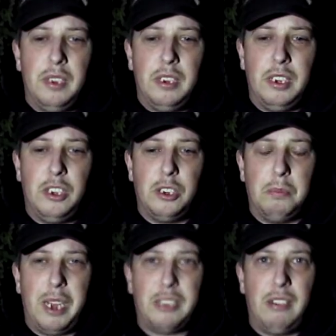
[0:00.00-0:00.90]
It doesn't
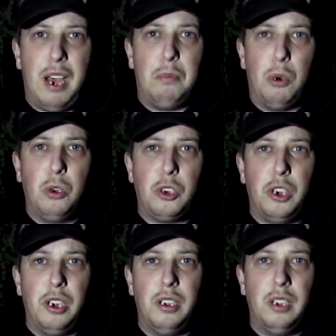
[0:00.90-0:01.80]
matter how much
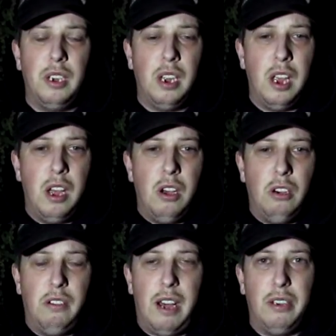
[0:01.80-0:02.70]

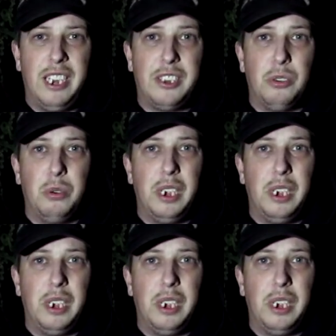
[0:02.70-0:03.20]
or how little.